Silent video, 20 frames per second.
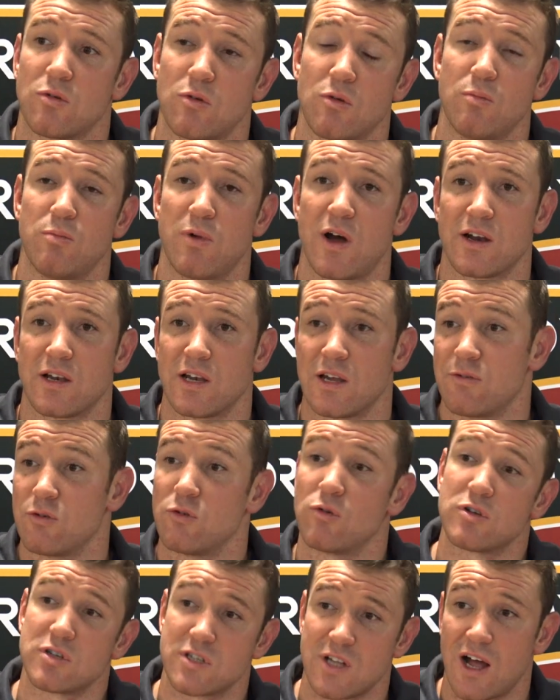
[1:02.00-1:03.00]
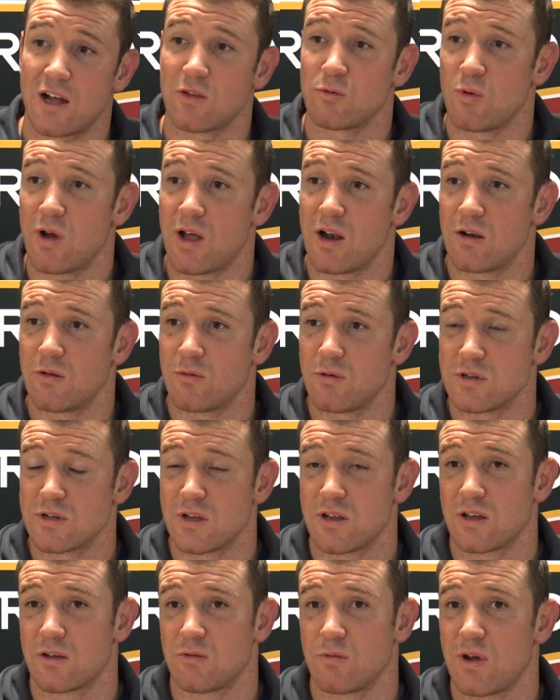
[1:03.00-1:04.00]
go badly if you don't start well, whereas
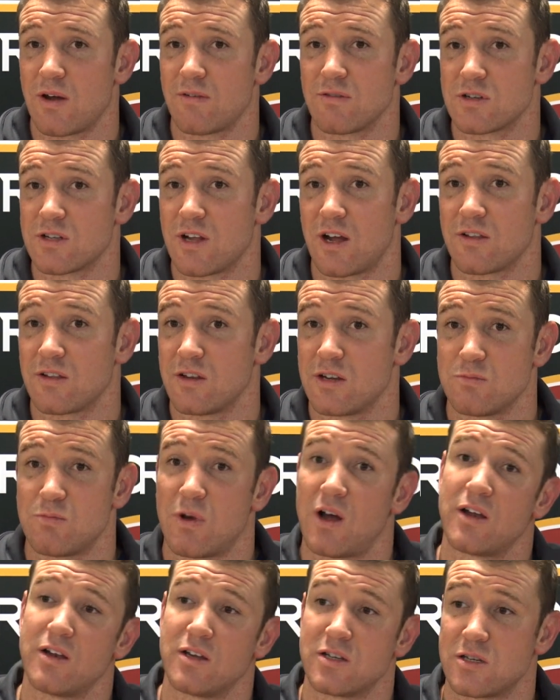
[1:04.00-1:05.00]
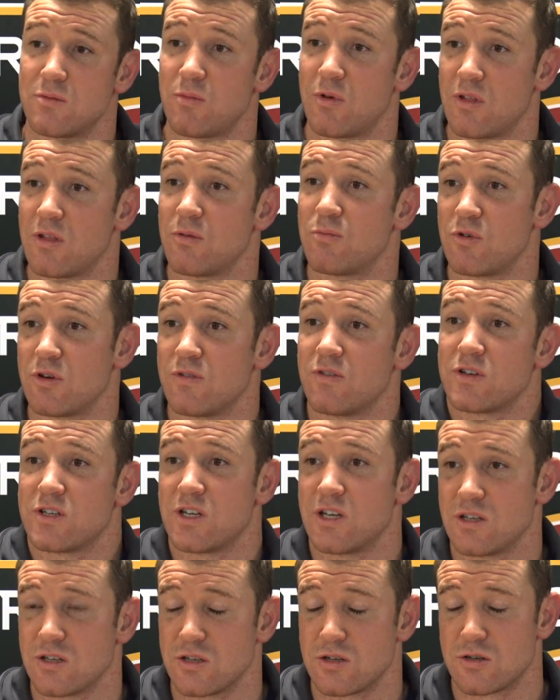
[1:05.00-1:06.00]
I think we haven't started as bad as some of the previous
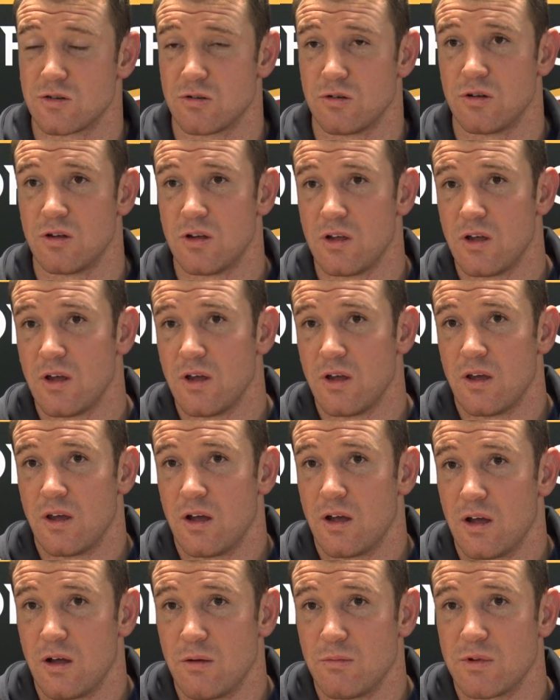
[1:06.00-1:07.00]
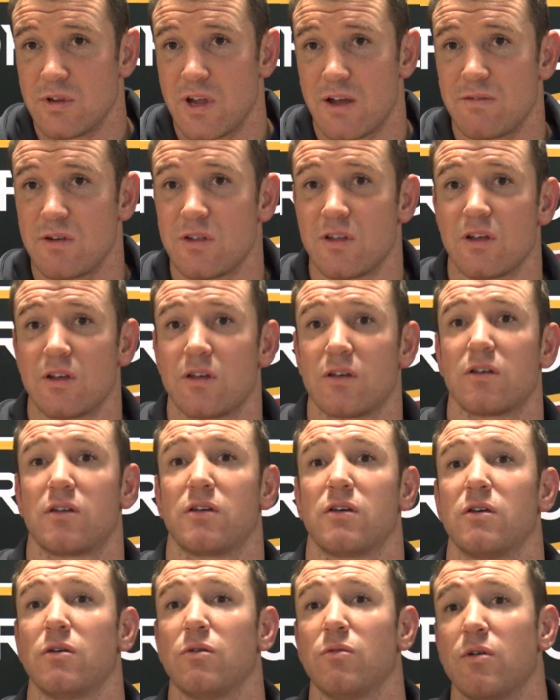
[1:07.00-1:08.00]
seasons. So I definitely think
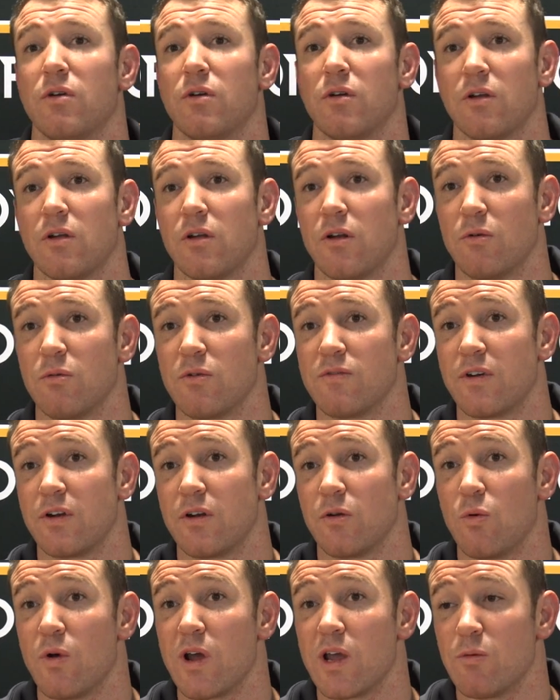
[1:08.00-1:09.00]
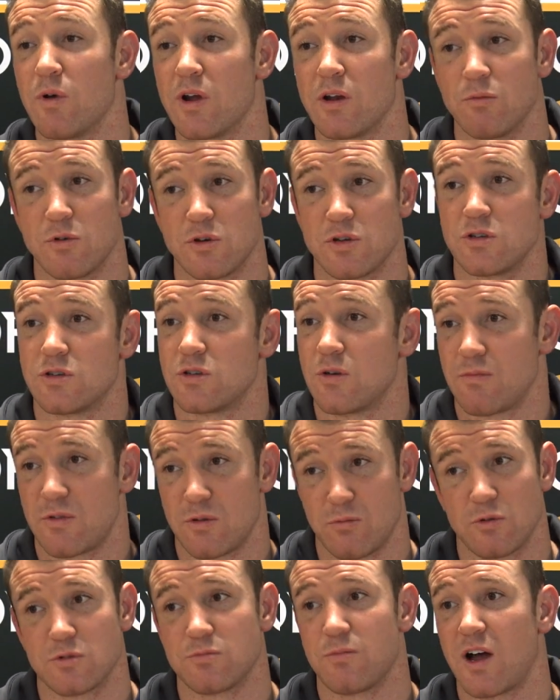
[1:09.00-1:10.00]
we've had an away win, which is
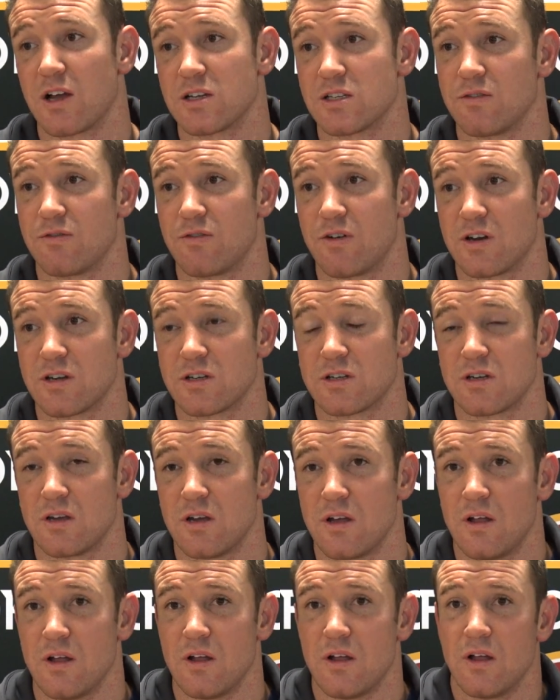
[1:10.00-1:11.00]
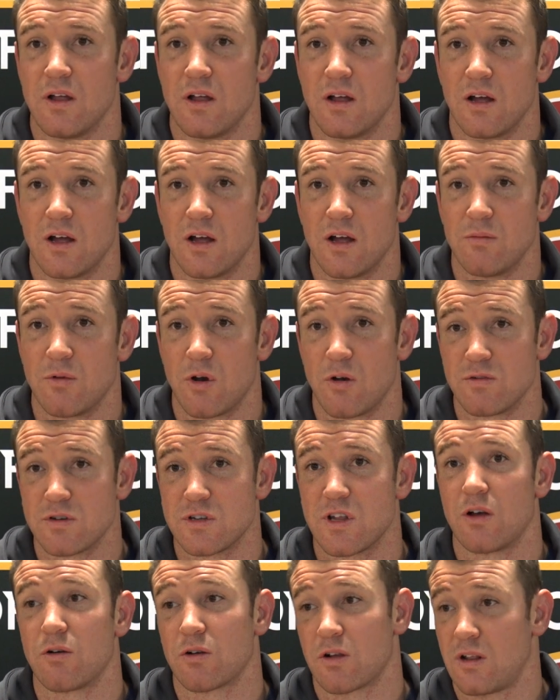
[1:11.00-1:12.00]
something that was massive for us. And
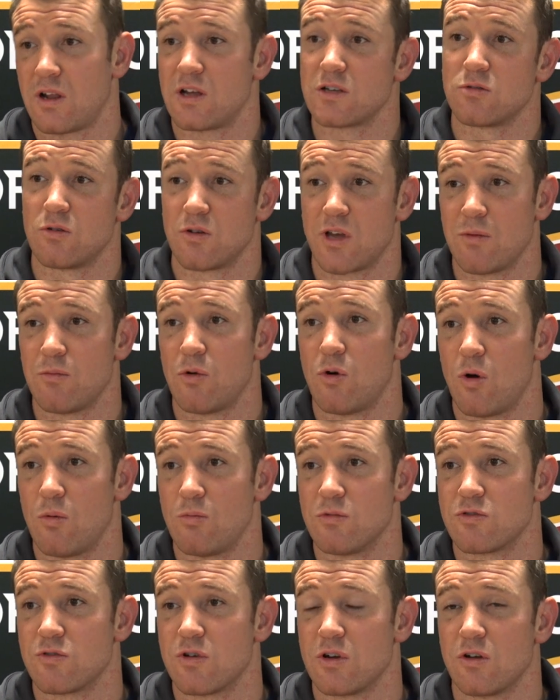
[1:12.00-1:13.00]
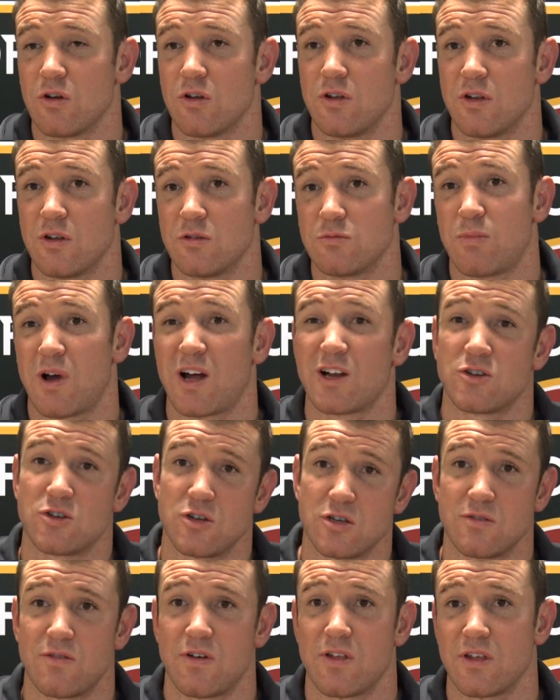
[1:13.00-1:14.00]
obviously our Glasgow game home was really good, and there's
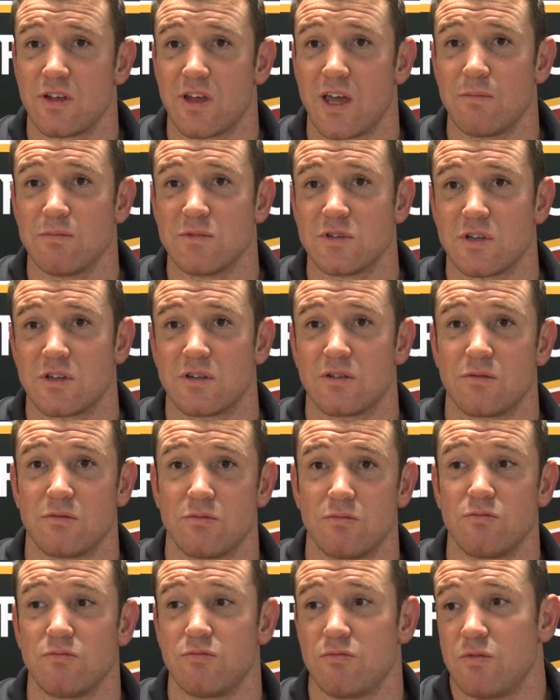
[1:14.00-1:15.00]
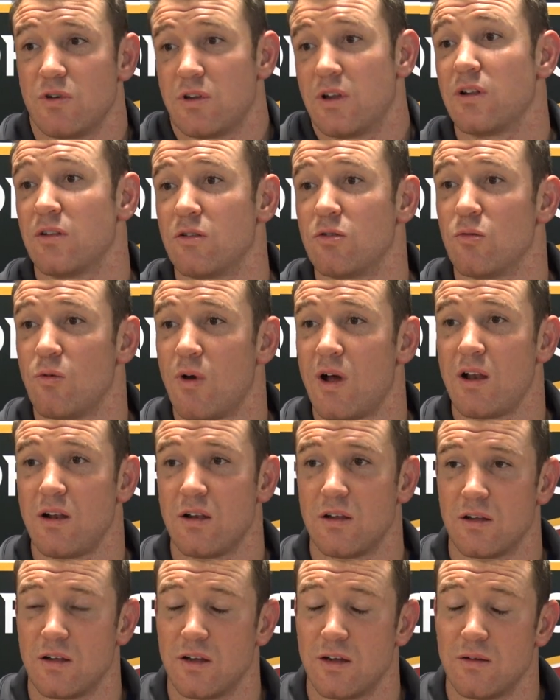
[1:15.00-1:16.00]
patches of other games that we did do well.